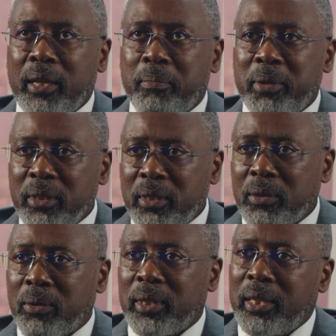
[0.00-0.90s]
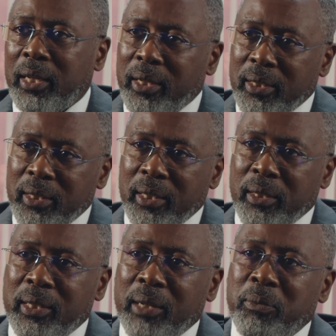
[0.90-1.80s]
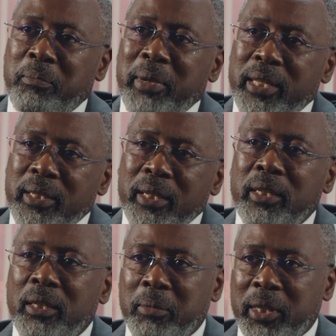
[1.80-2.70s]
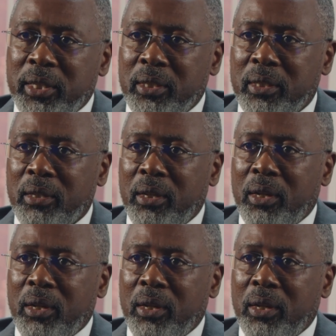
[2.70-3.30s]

person or the entity that will make the determination